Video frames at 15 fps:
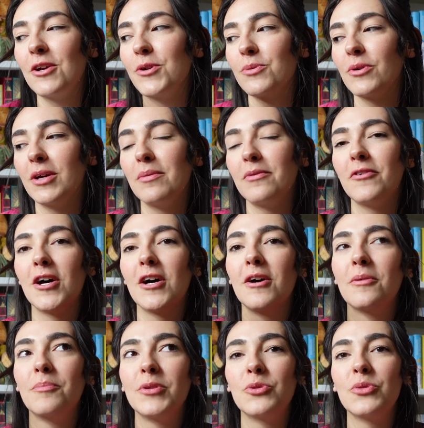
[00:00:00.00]
know which one I prefer
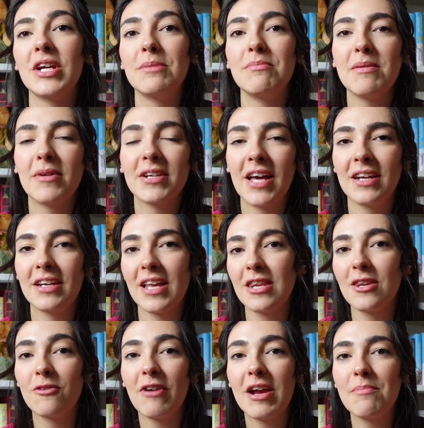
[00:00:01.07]
between Me, My Dad and the
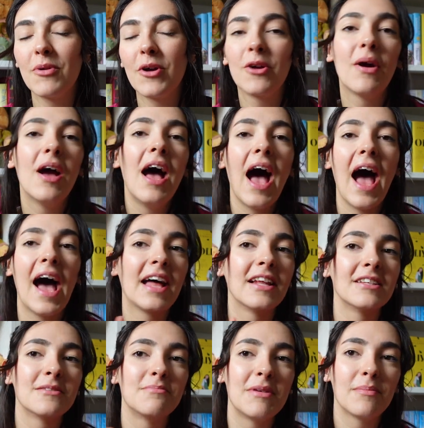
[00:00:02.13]
End of the Rainbow
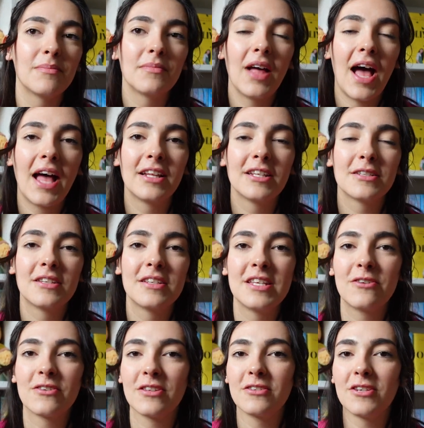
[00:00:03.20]
and The
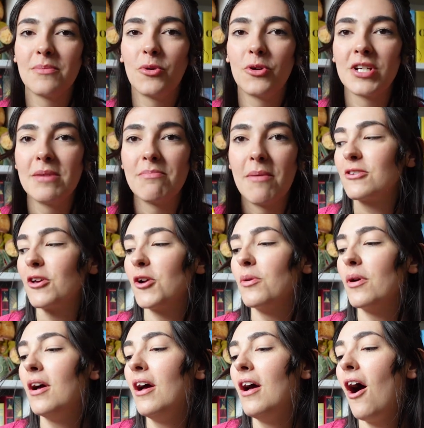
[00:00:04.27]
Secret Sunshine Project. So
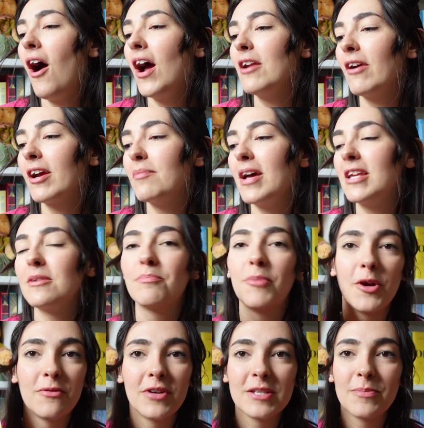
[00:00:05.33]
highly recommend
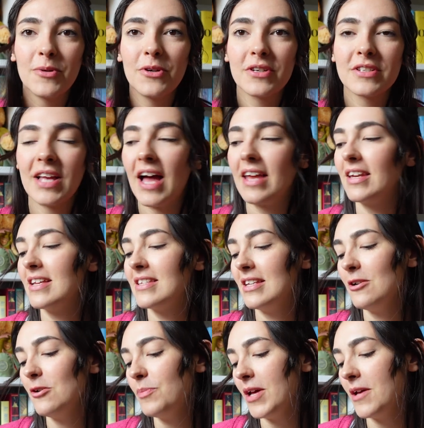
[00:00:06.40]
both his books, and there's a
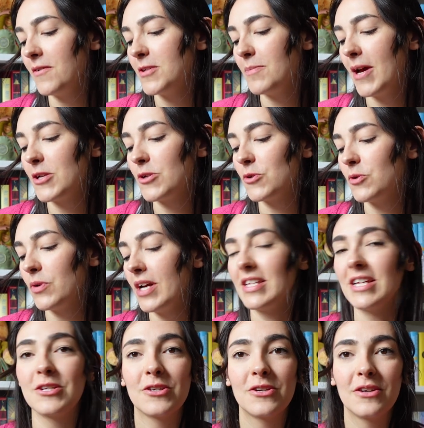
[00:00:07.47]
little bit of a special
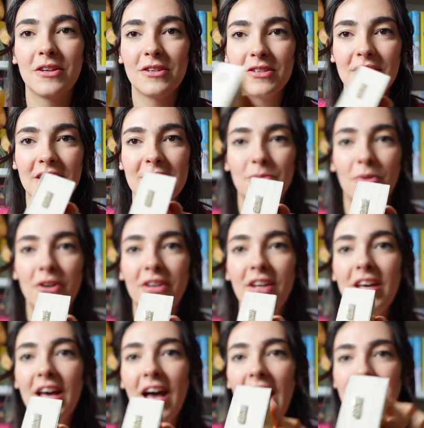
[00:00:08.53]
addition to this one.
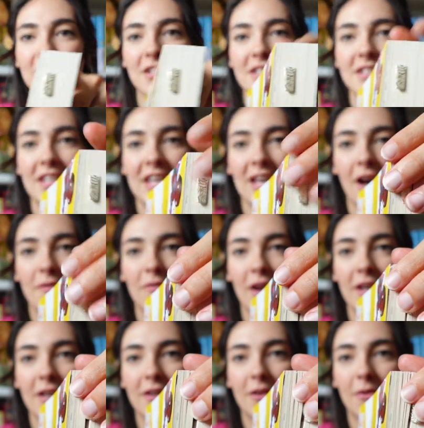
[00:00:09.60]
As you can see, I've
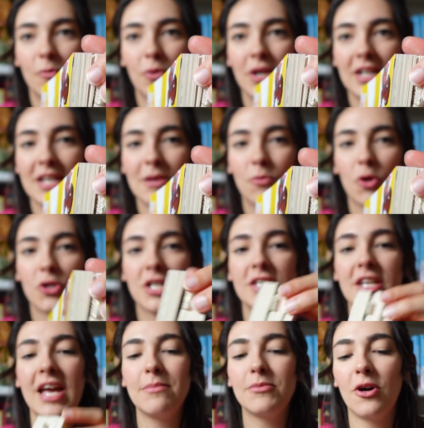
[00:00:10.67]
like weirdly washi
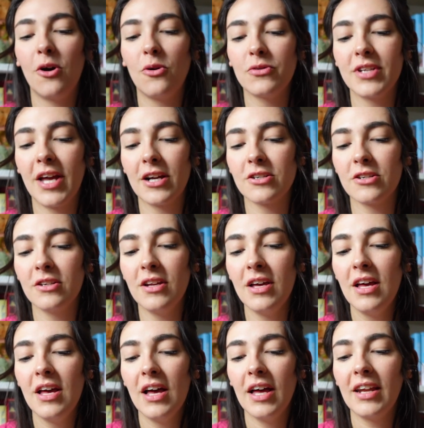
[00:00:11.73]
taped a whole section,
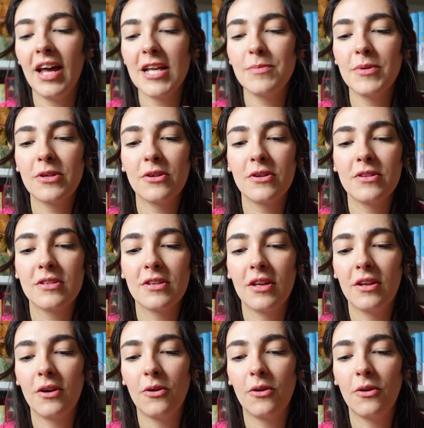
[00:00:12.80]
and that is because